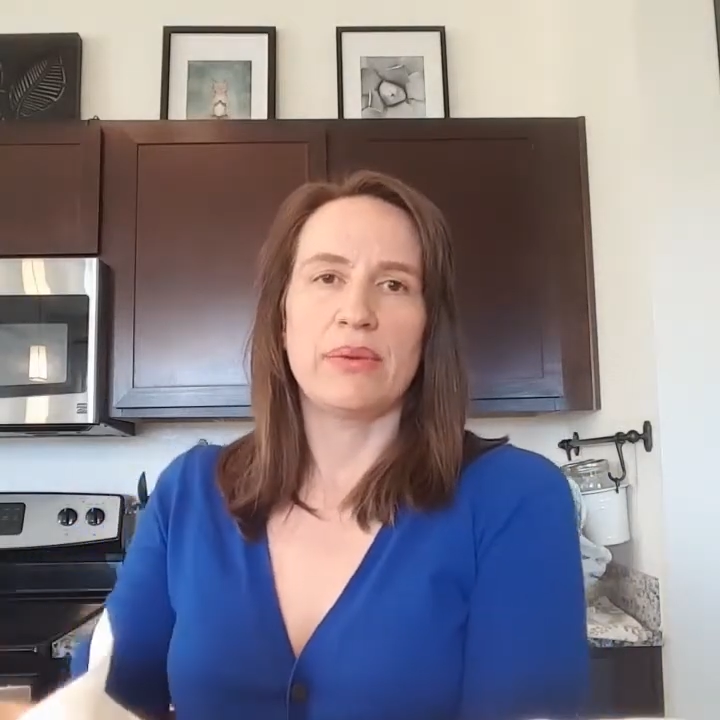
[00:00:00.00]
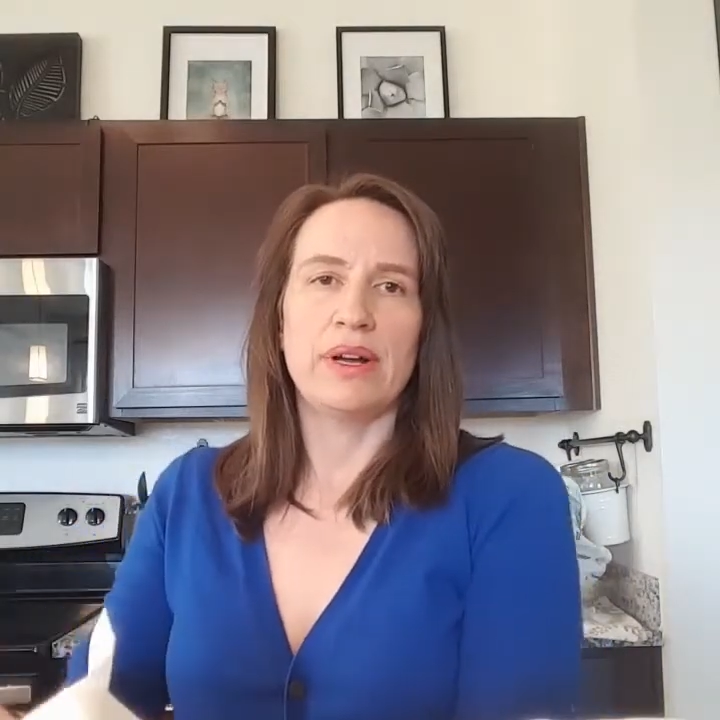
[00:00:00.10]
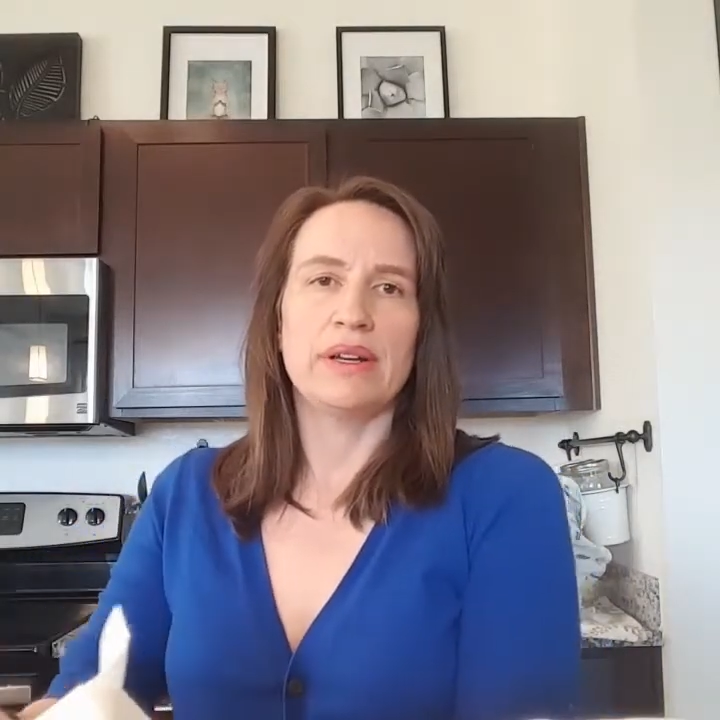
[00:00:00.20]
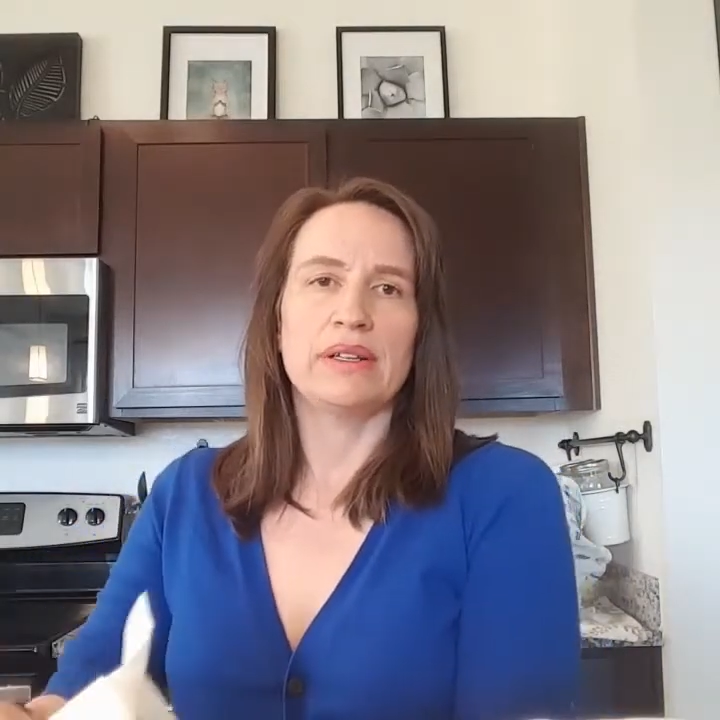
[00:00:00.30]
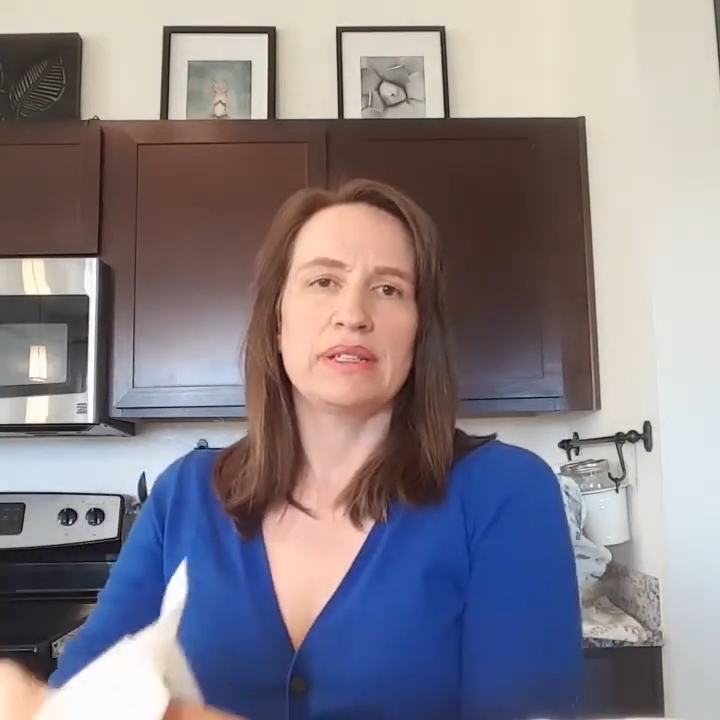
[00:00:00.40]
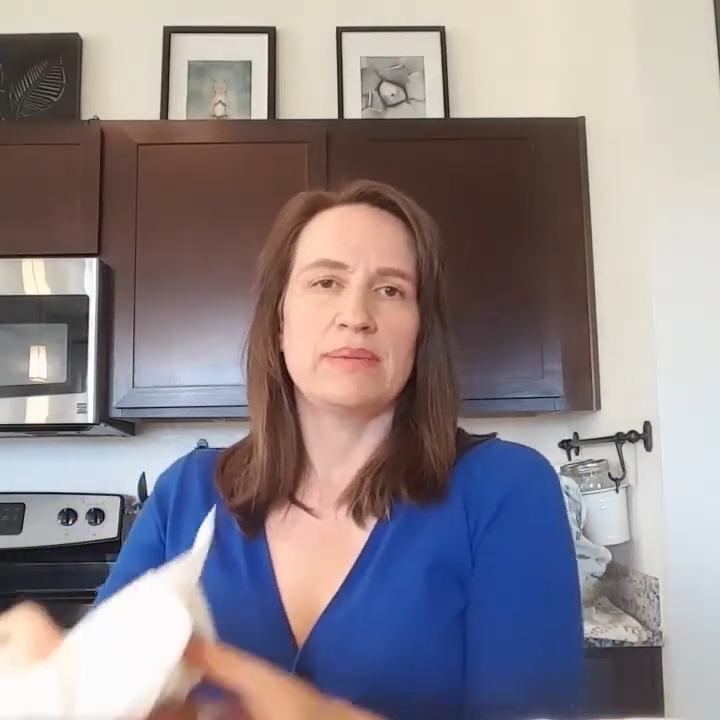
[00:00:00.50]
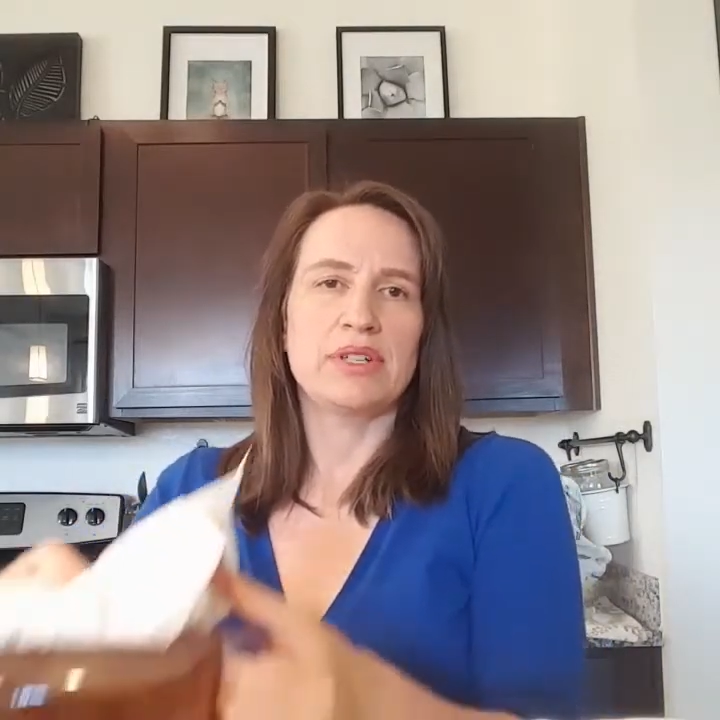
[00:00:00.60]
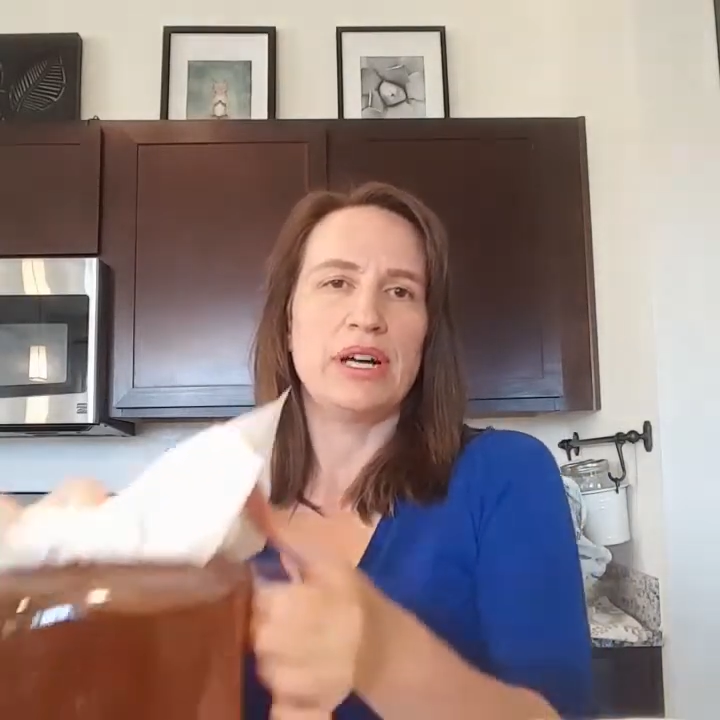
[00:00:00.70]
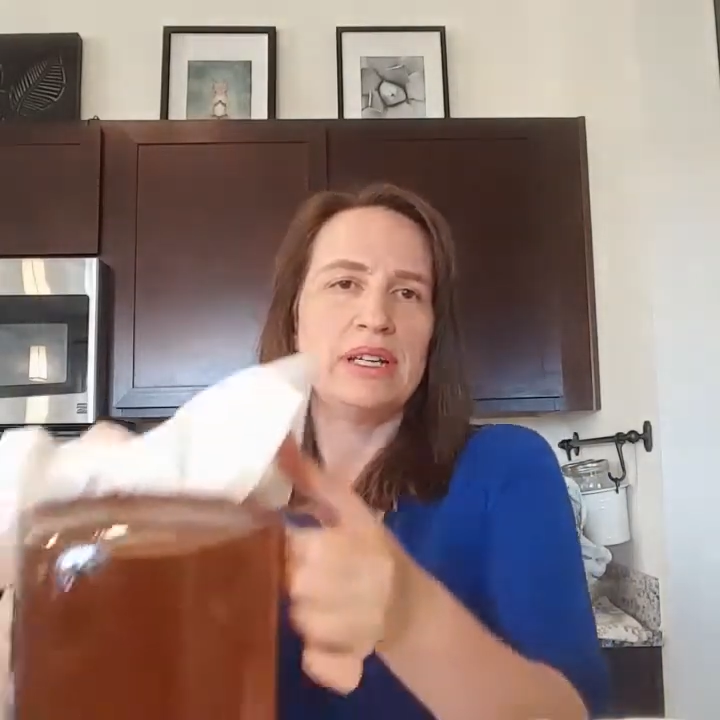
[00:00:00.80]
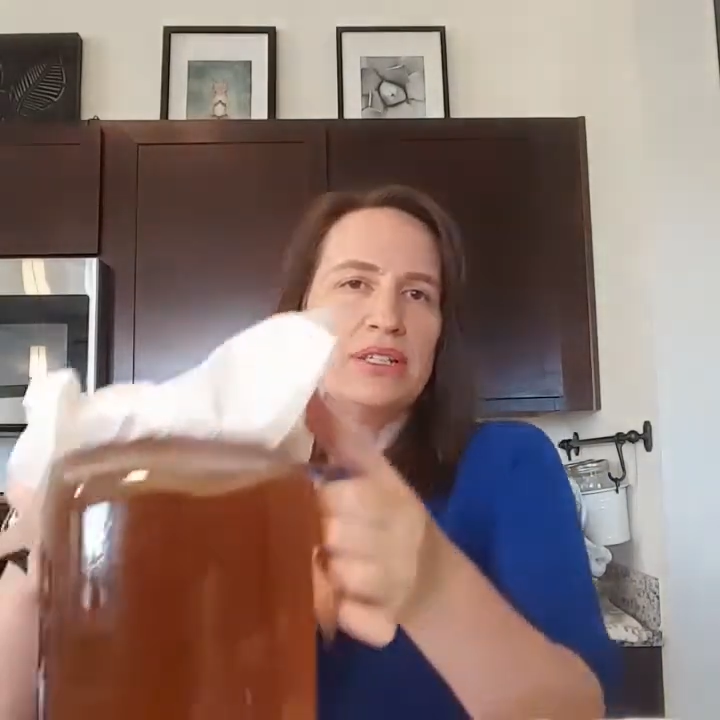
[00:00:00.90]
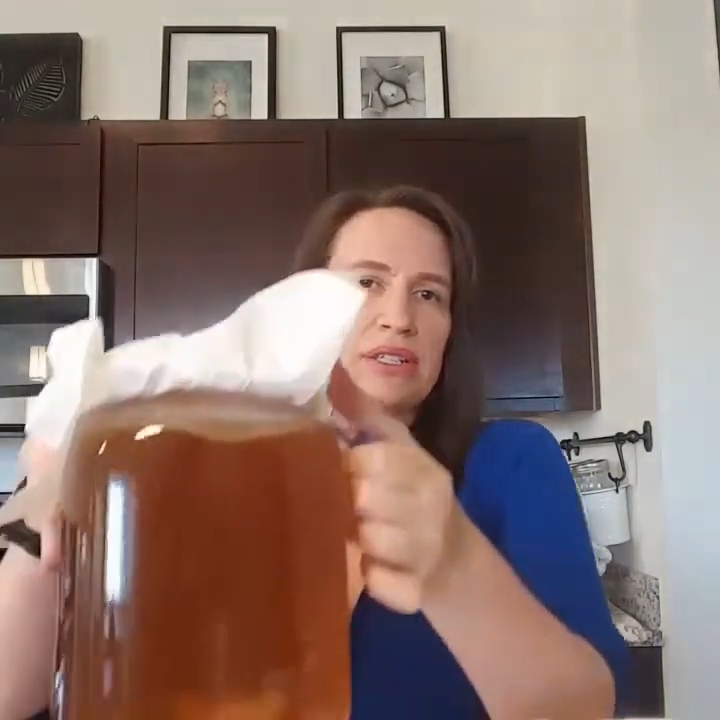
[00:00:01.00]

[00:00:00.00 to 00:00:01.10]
one because I'm trying to